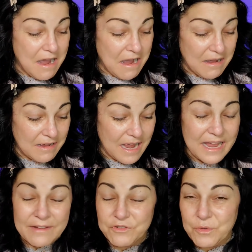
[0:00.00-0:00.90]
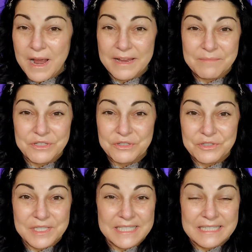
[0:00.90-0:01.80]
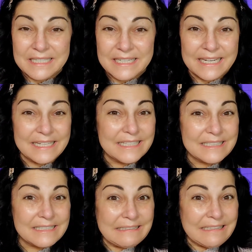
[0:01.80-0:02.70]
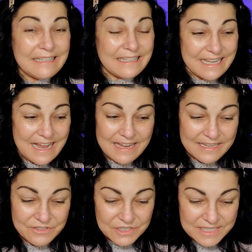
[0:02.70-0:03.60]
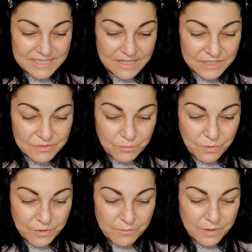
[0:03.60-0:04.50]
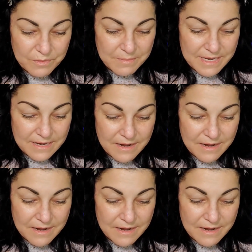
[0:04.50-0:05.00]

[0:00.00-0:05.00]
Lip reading: I have dry, mature skin, and it just does work with me.